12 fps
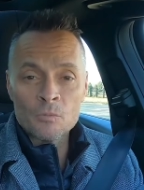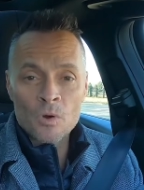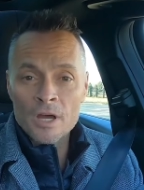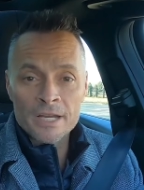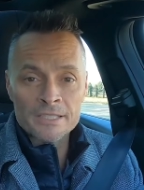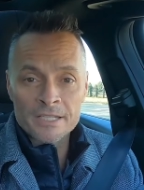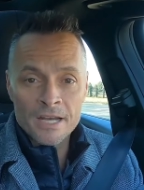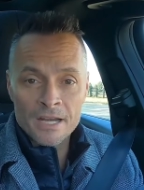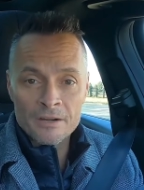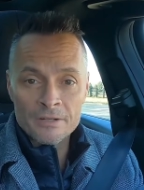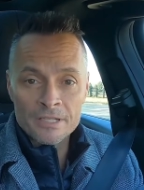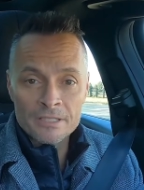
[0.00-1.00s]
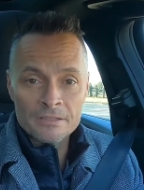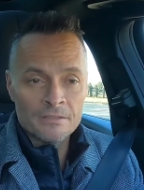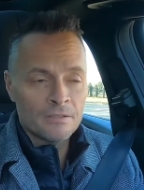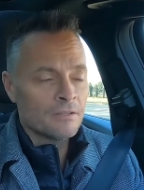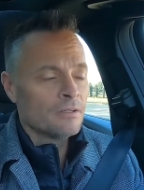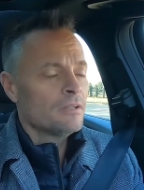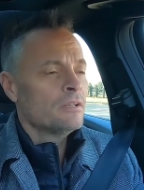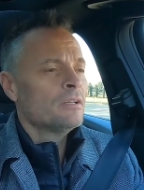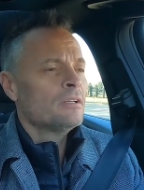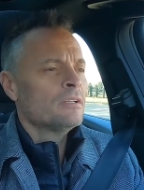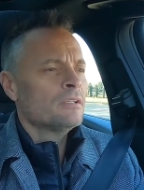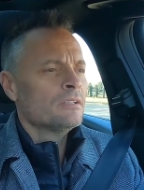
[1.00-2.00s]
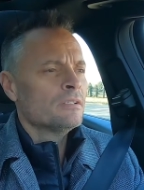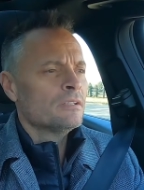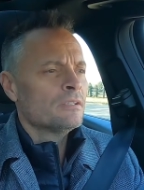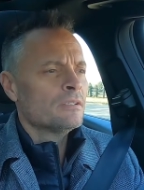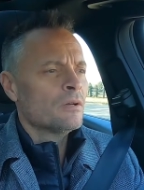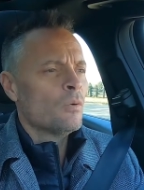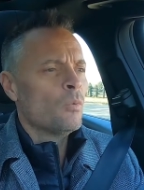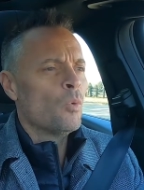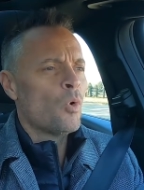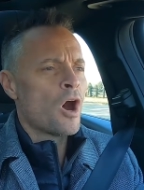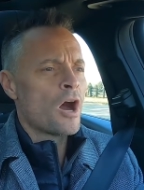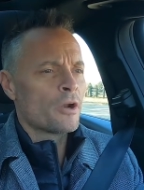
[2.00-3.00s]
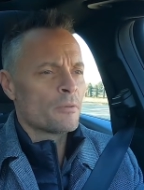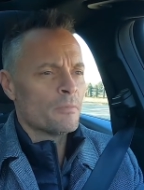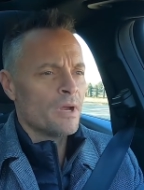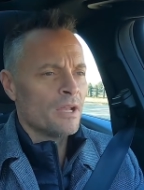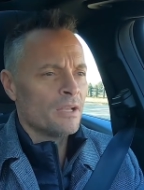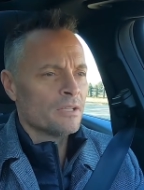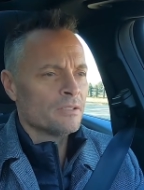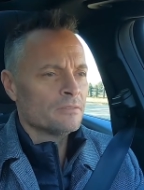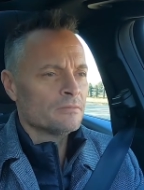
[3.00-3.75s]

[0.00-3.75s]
What is it, Harry? watermelon.